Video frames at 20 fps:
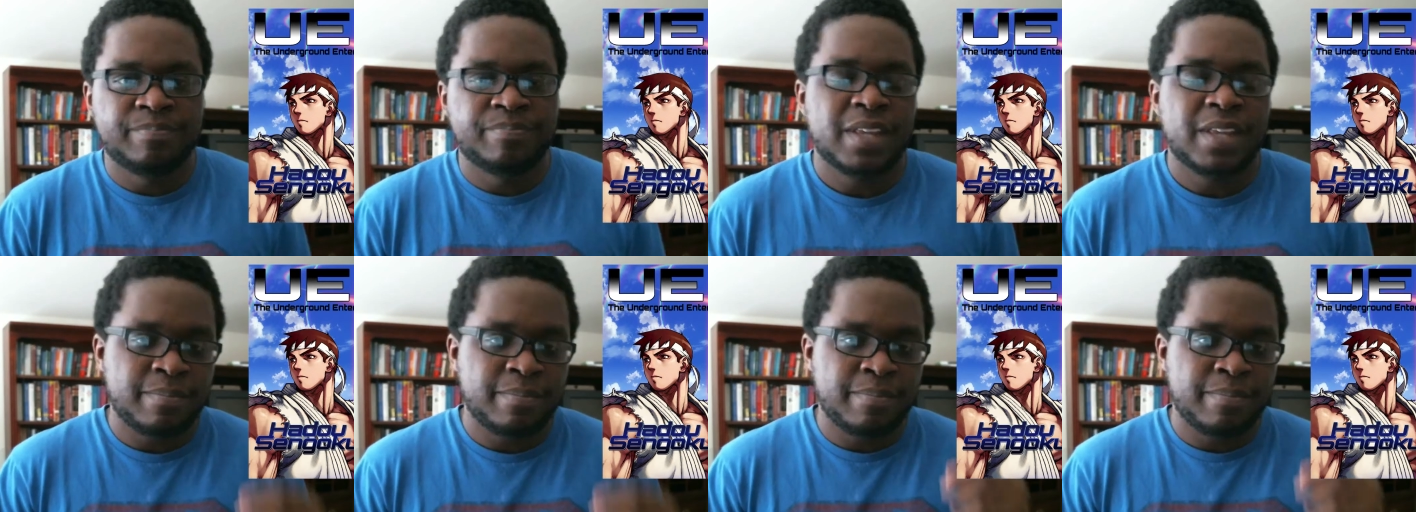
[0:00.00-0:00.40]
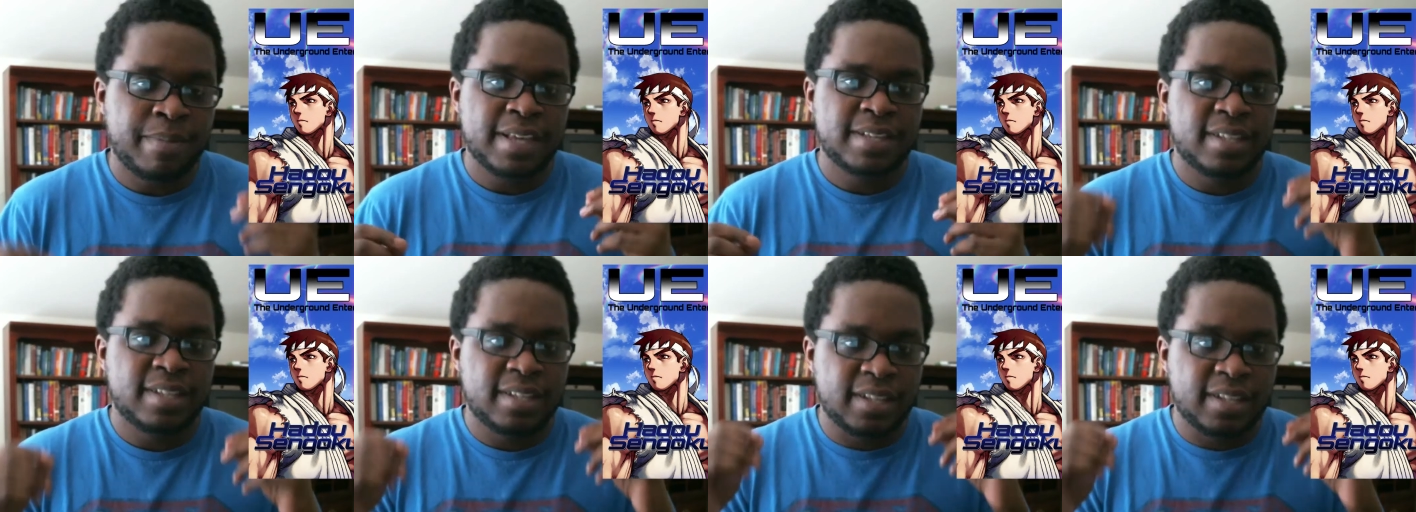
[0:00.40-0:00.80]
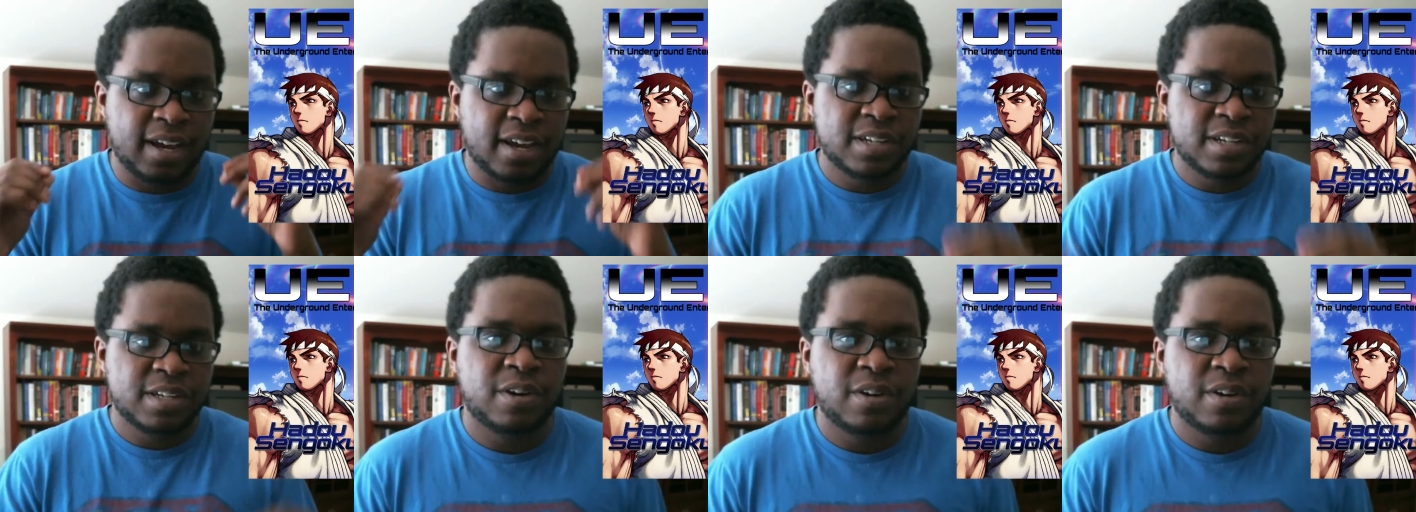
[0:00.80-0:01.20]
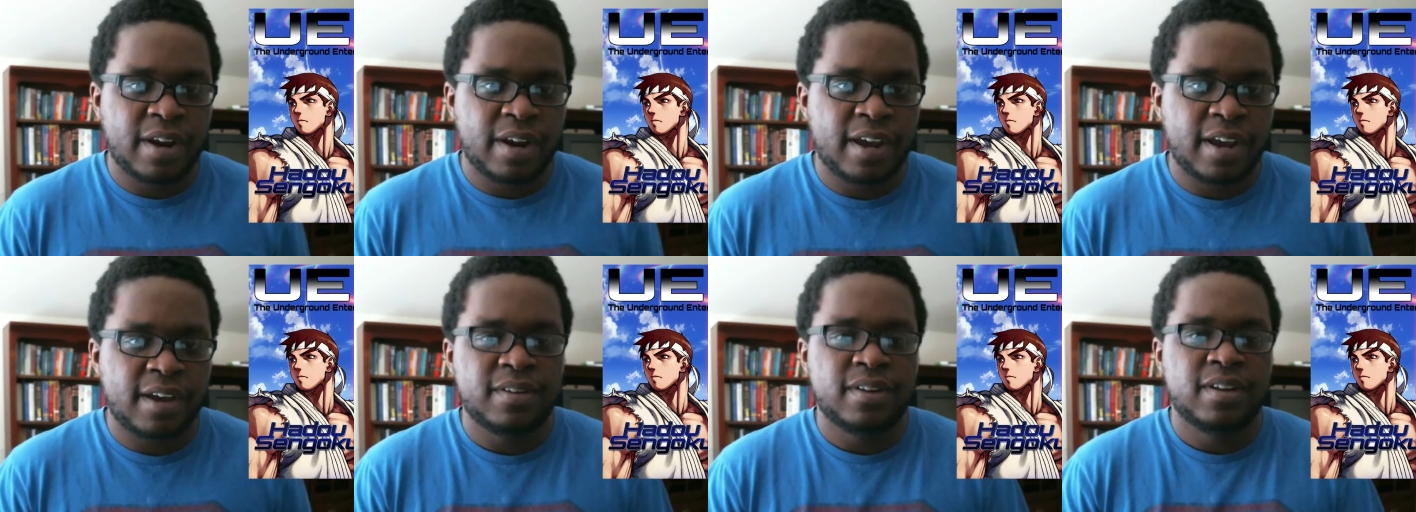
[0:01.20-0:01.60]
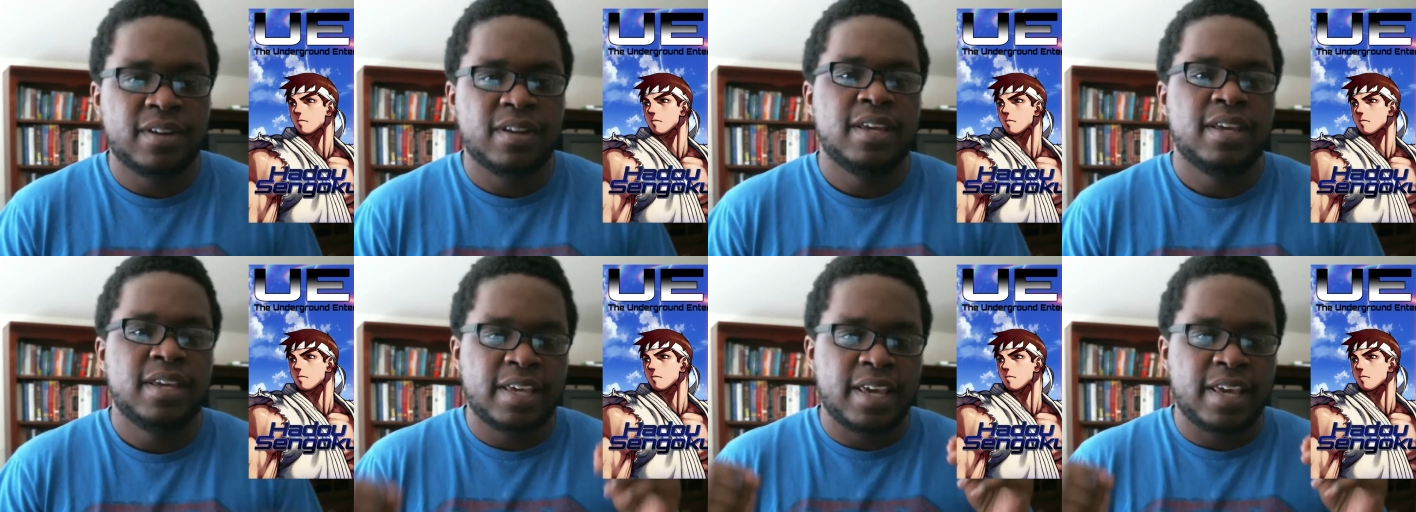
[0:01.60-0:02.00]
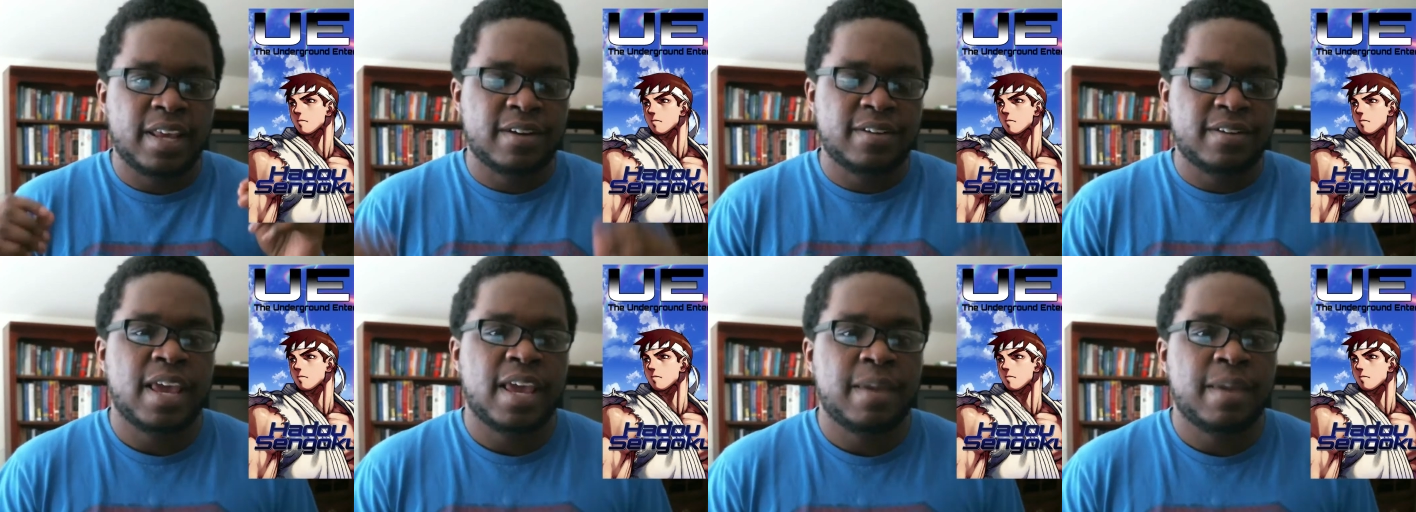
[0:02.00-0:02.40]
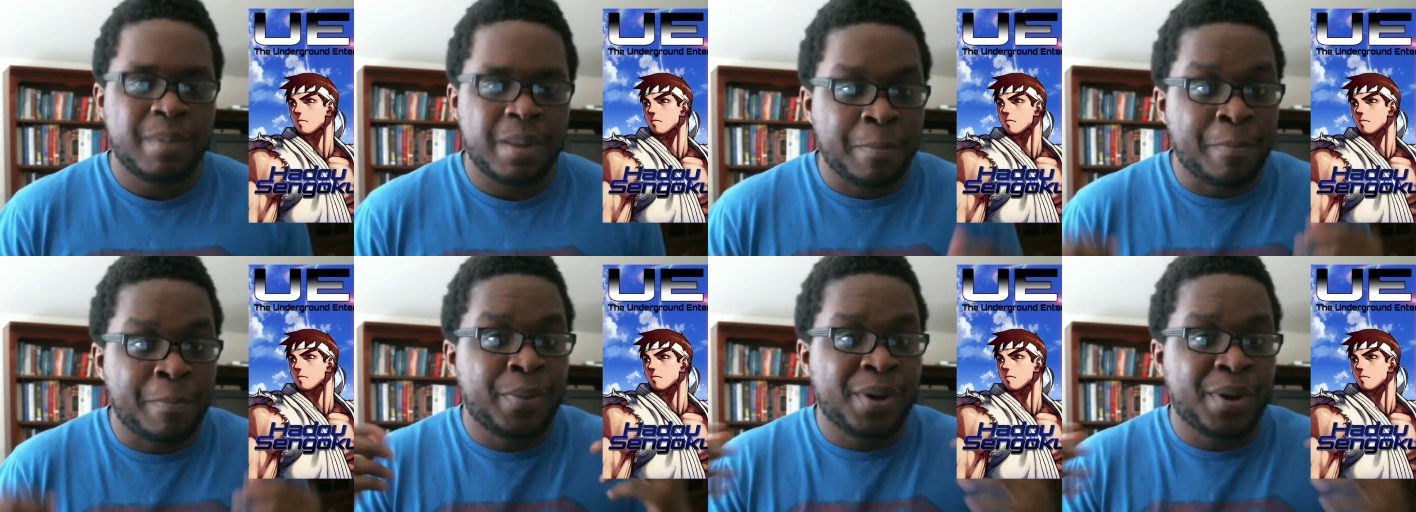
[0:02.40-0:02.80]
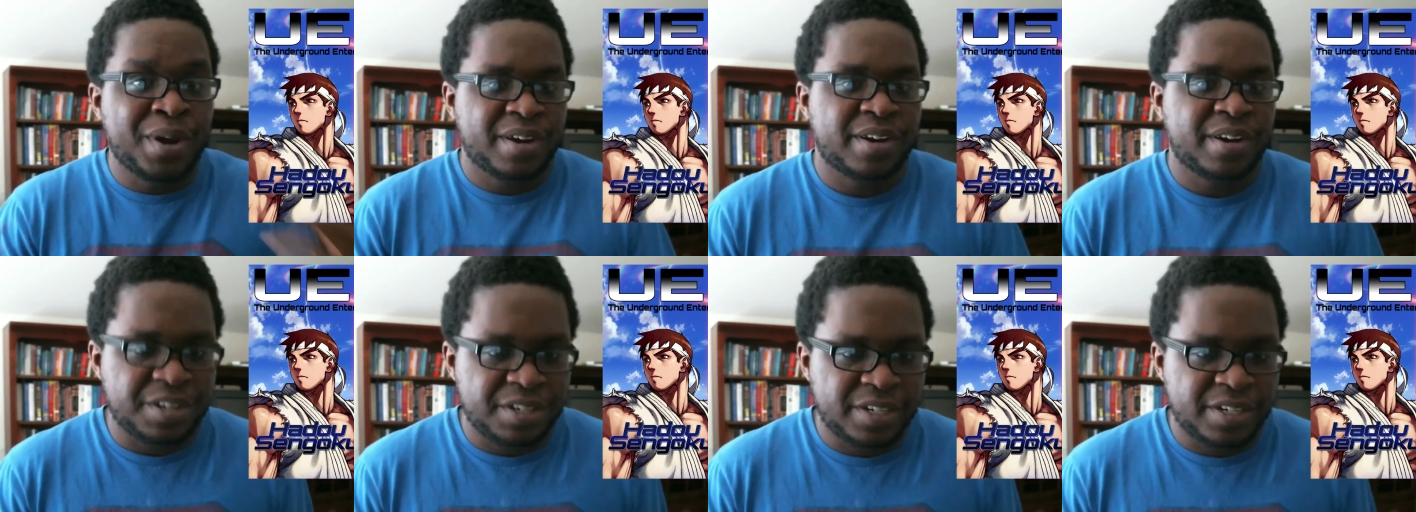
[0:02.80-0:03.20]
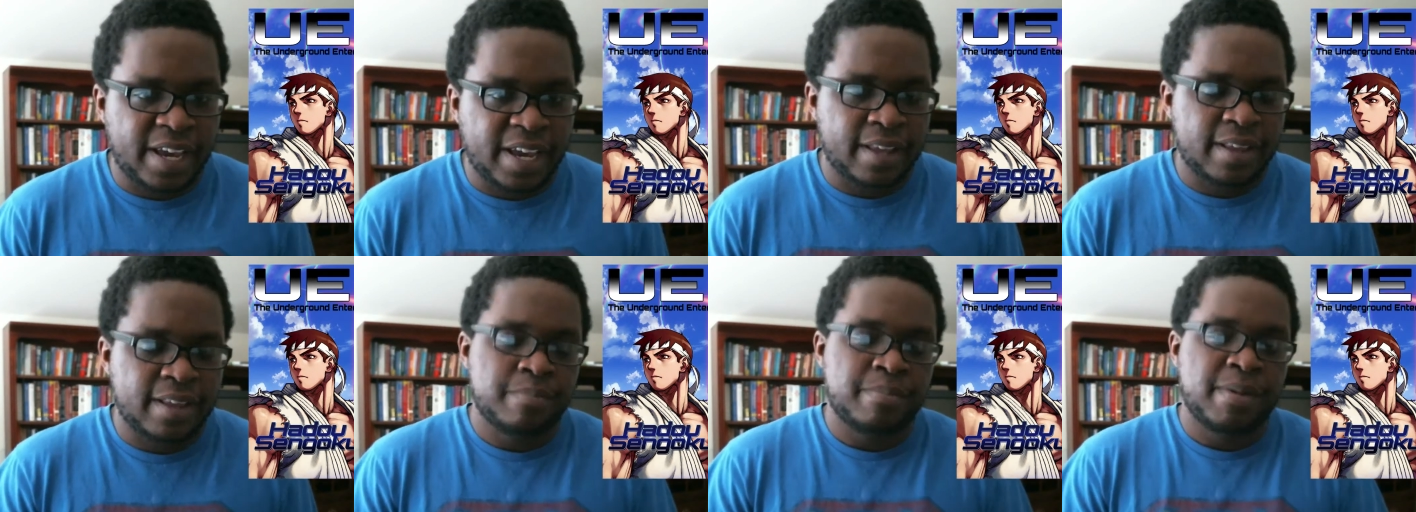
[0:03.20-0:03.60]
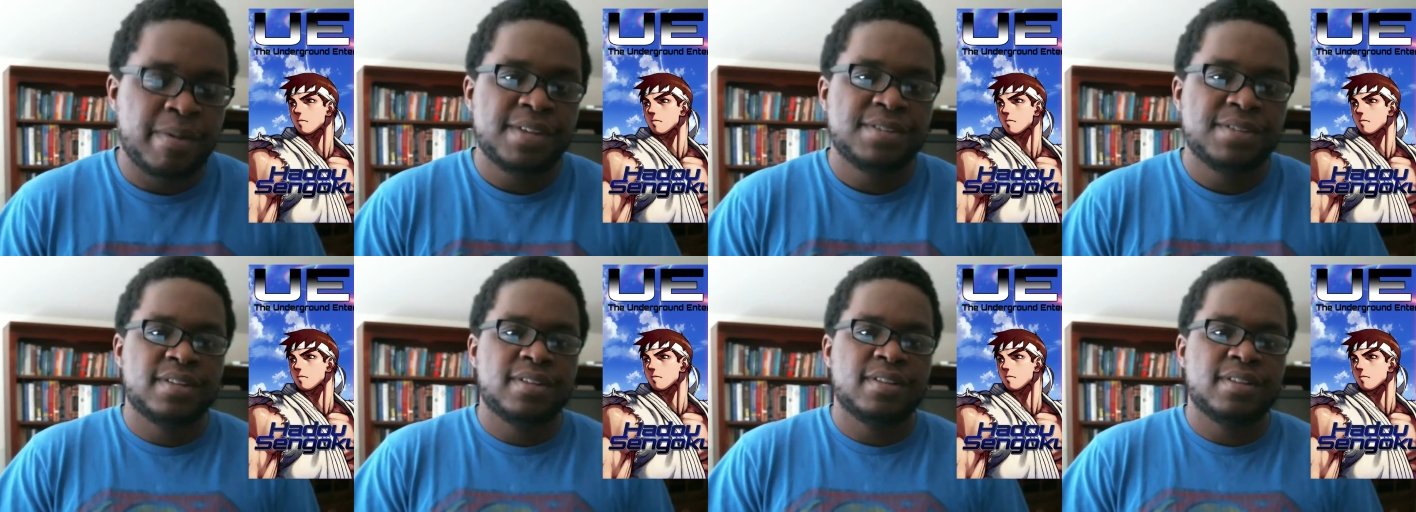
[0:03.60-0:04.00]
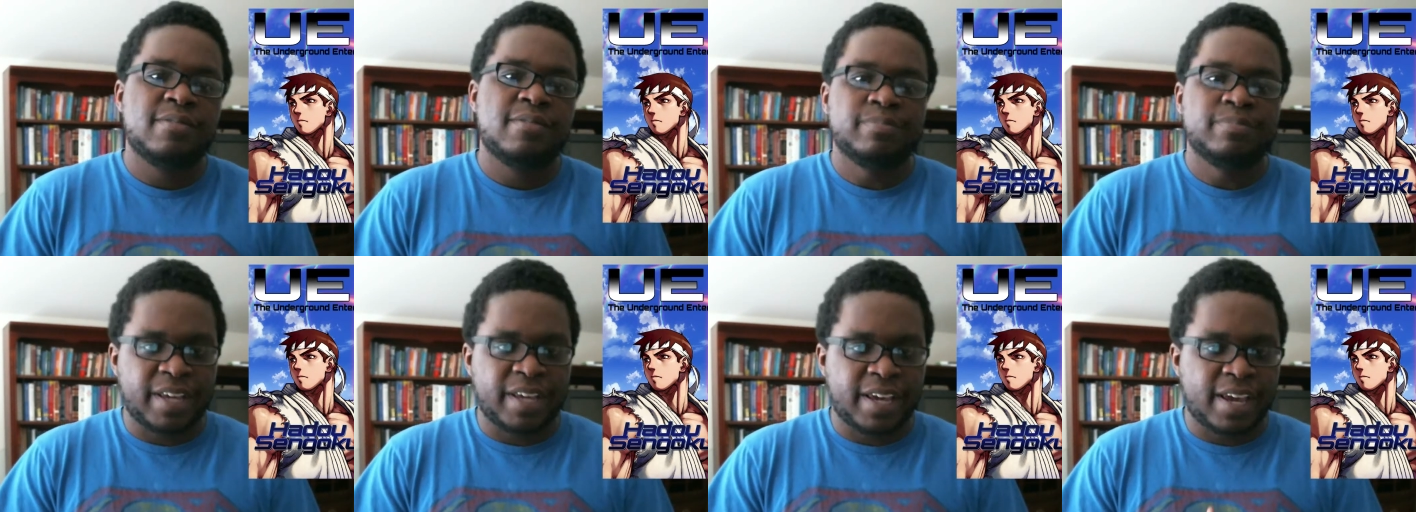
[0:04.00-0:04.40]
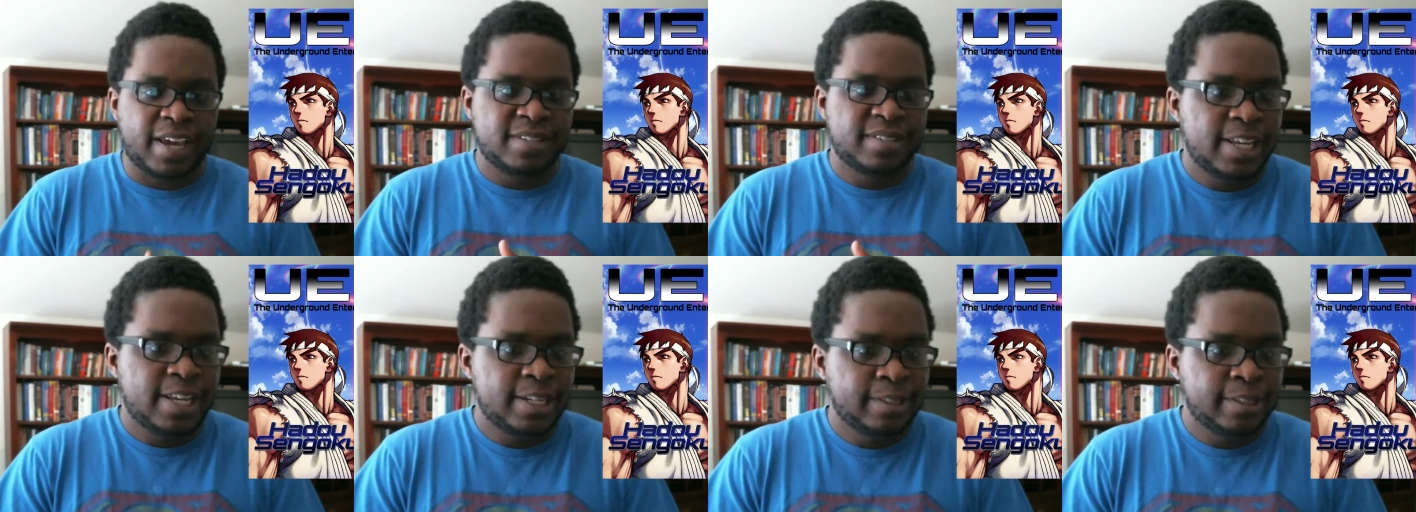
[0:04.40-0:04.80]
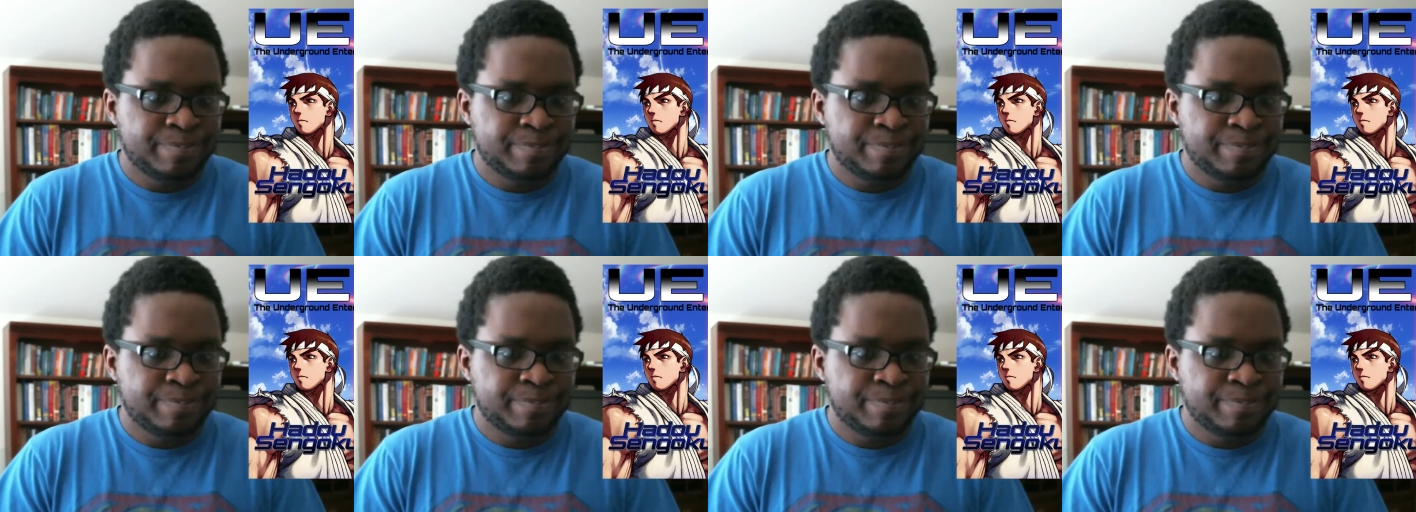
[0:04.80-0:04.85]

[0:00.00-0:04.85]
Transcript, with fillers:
Speaker 1: basically the Underground Entertainment Bunker Chat. And basically, like I said,